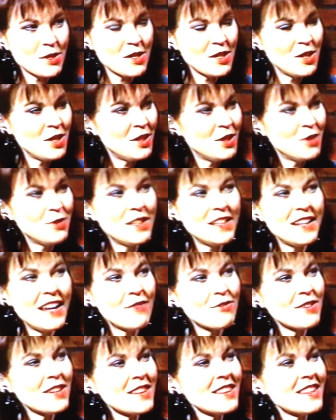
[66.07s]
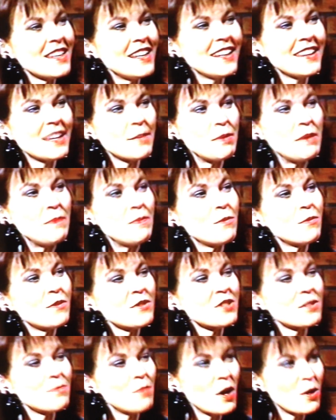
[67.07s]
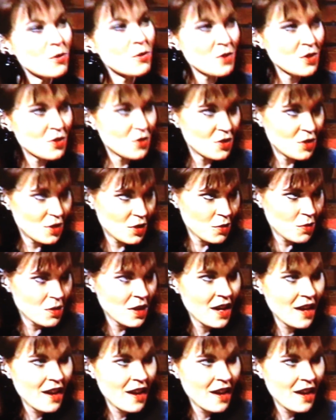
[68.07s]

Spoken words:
so you did everything that people were supposed to do.